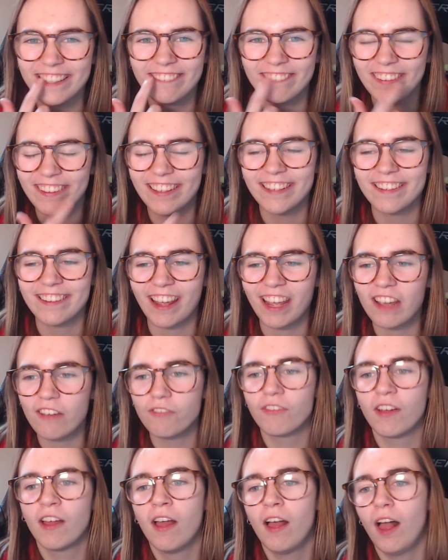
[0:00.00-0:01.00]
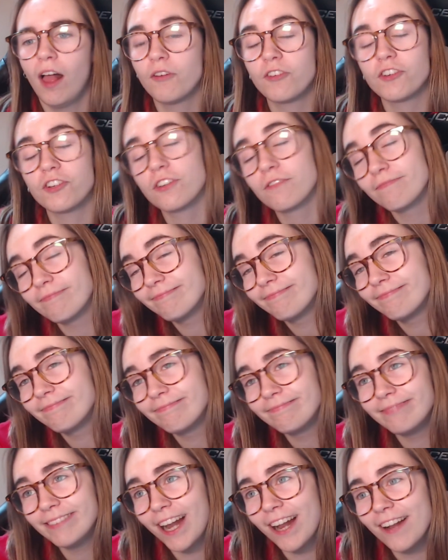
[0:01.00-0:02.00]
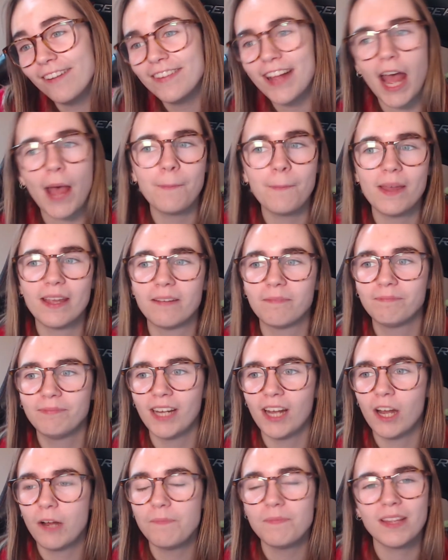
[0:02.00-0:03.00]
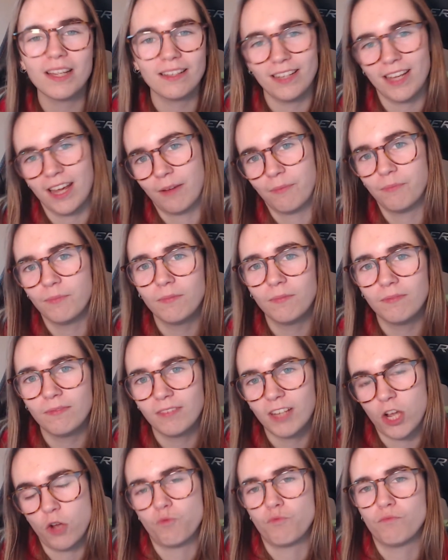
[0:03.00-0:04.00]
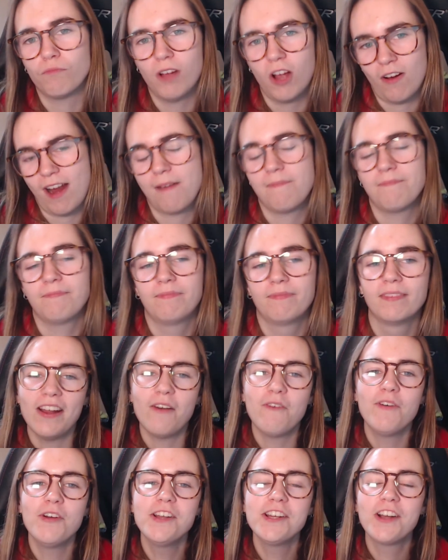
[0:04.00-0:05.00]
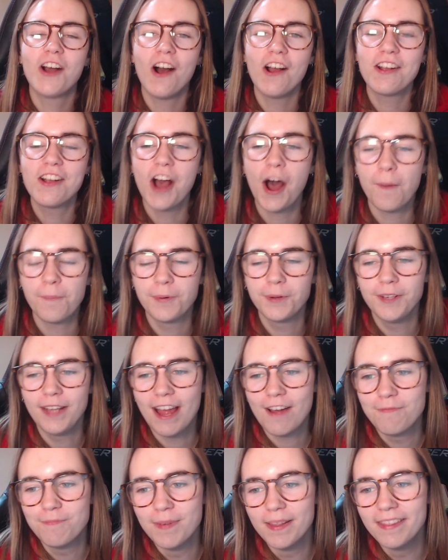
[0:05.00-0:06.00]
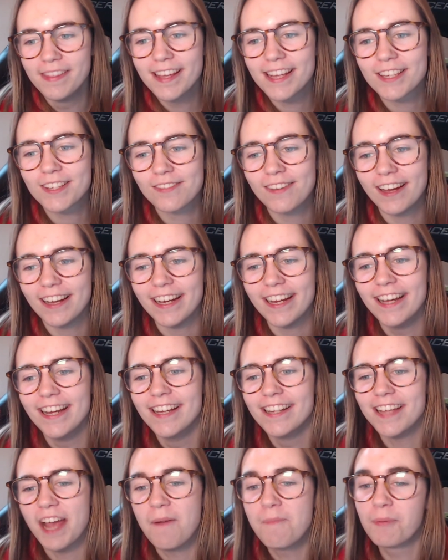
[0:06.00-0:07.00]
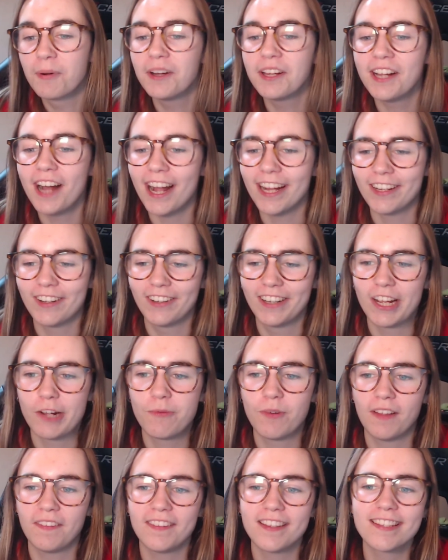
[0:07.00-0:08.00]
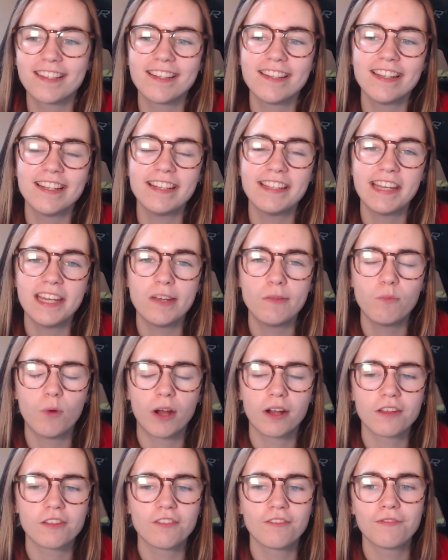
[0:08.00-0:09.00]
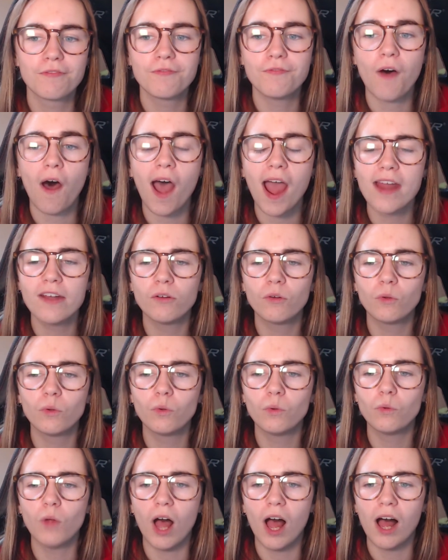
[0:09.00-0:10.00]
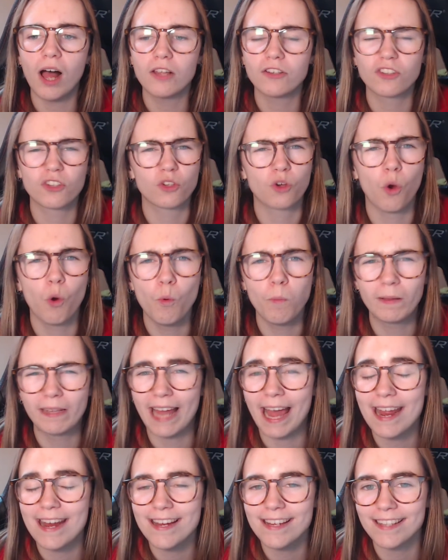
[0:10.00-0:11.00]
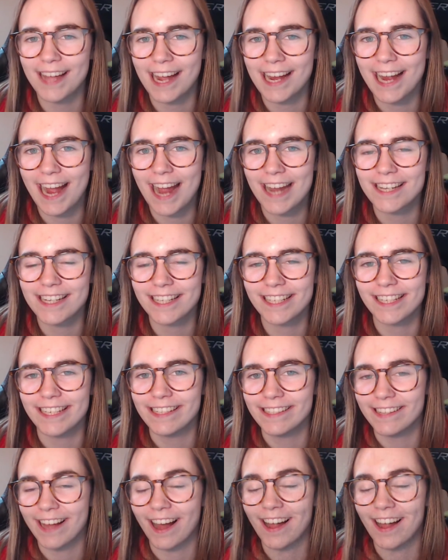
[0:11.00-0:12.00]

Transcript: your teeth. I was just, you know, happy, you know, yeah. Cool. Alright. Right, now I've only got a couple left, but this one is a pretty iconic one. This is indeed one of the final school plays I actually